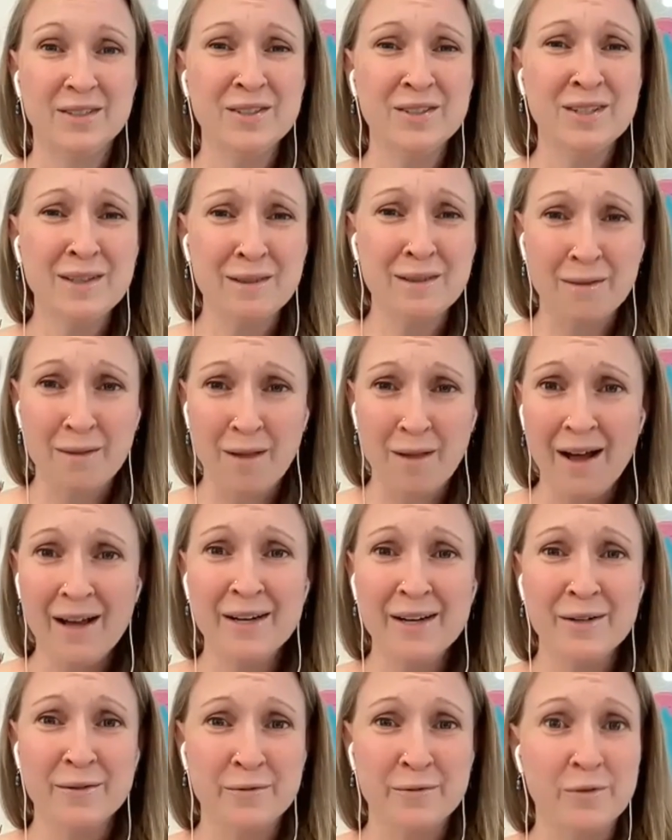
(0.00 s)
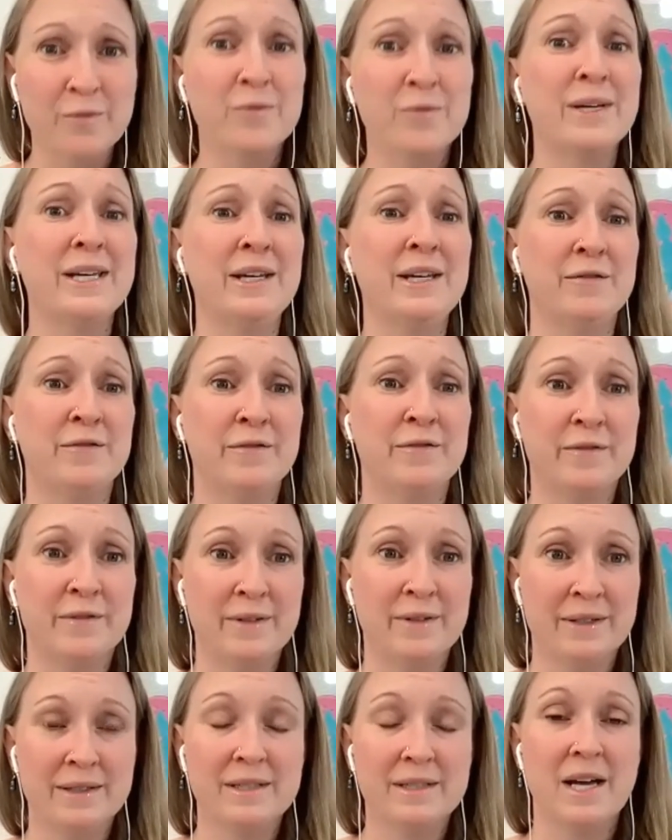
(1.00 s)
There's a lot of grief
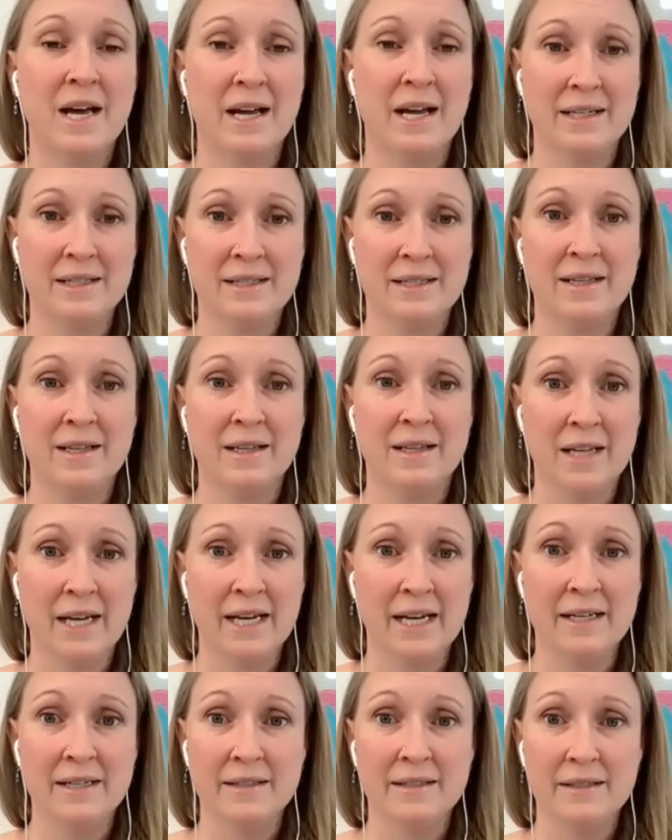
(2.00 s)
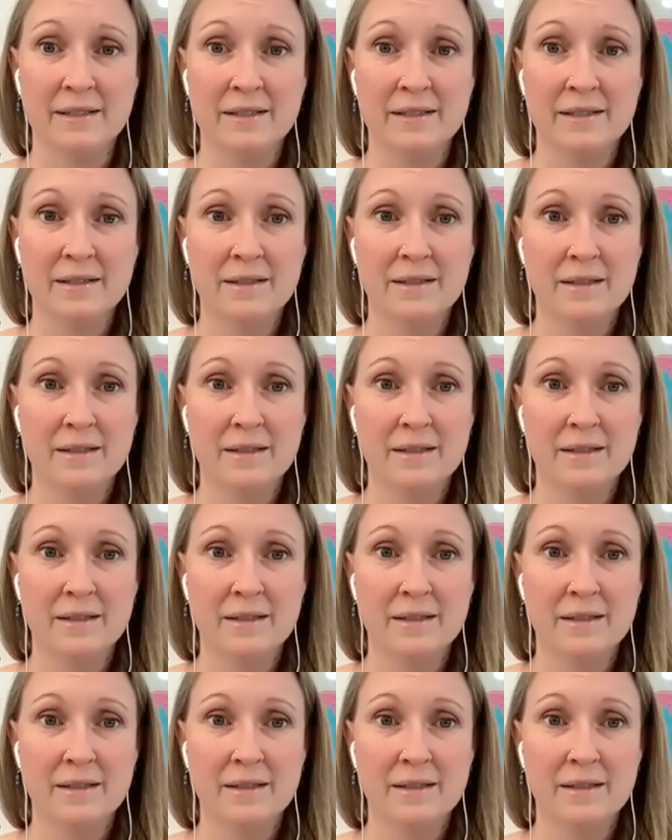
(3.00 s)
tied to the land.